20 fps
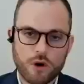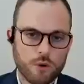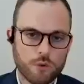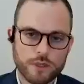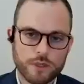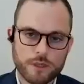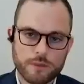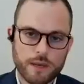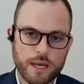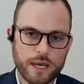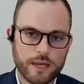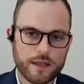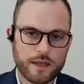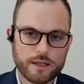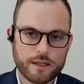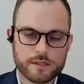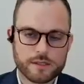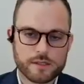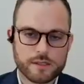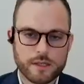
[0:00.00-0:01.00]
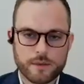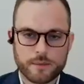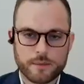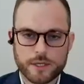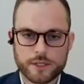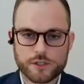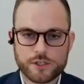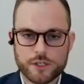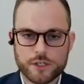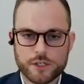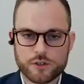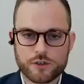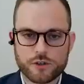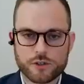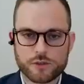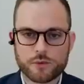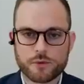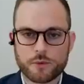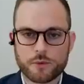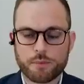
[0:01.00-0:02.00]
you only pay that CMHC
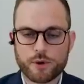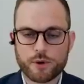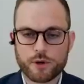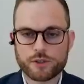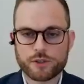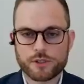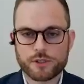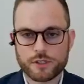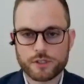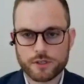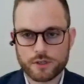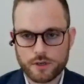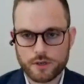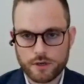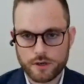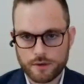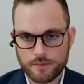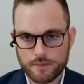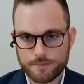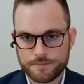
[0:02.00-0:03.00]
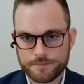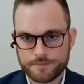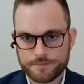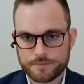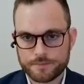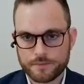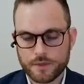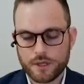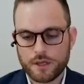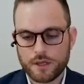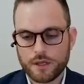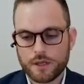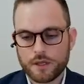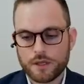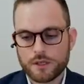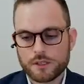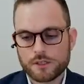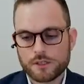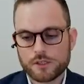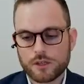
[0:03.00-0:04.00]
insurance when you're purchasing the home.
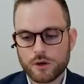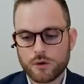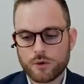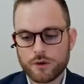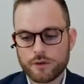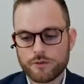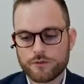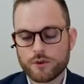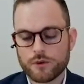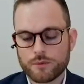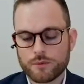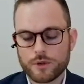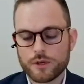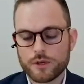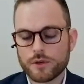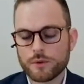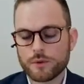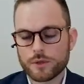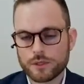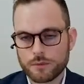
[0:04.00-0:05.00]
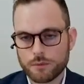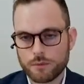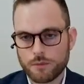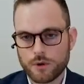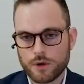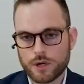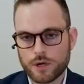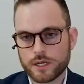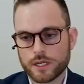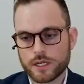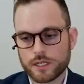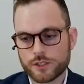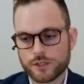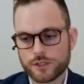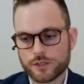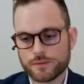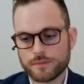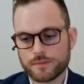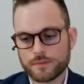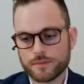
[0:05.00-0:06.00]
So if you're renewing the
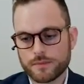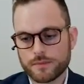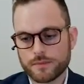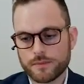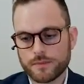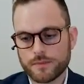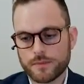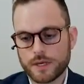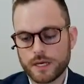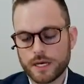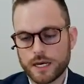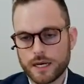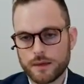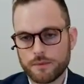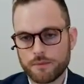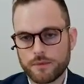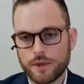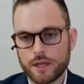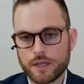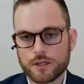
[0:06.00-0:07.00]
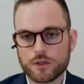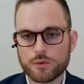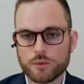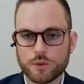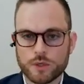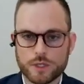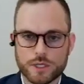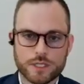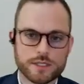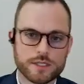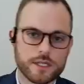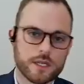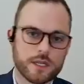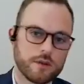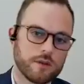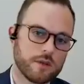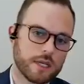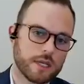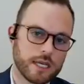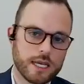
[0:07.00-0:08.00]
mortgage, then you will
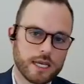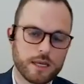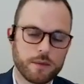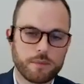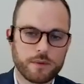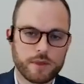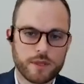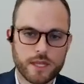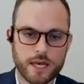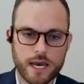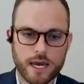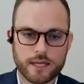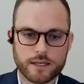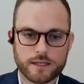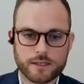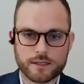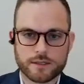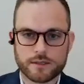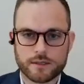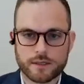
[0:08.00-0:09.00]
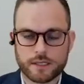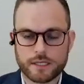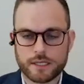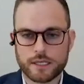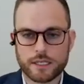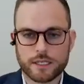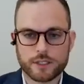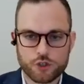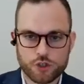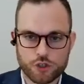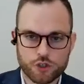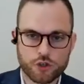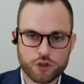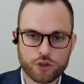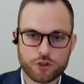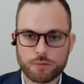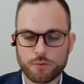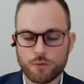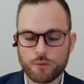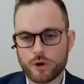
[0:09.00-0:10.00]
continue to keep that
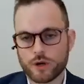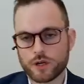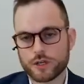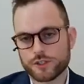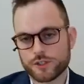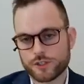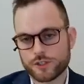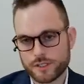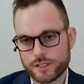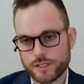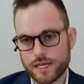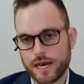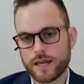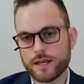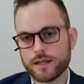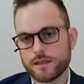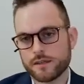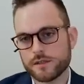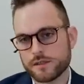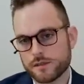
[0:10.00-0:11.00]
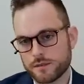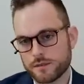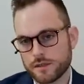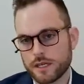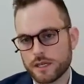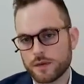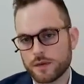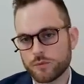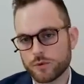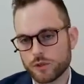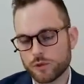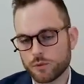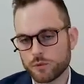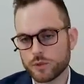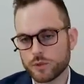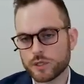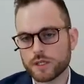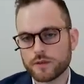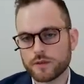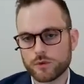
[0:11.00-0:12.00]
insured mortgage status, which
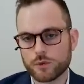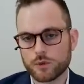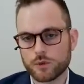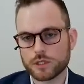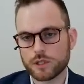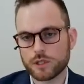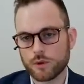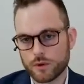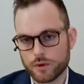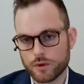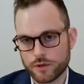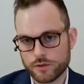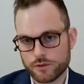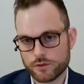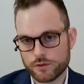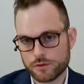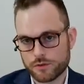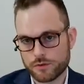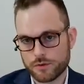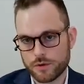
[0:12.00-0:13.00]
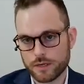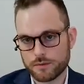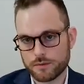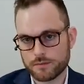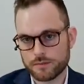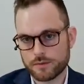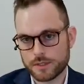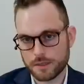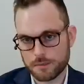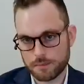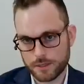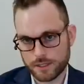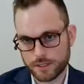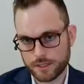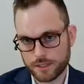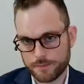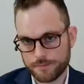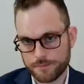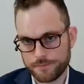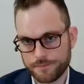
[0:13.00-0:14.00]
will give you a lower interest rate
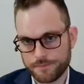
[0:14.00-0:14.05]
typically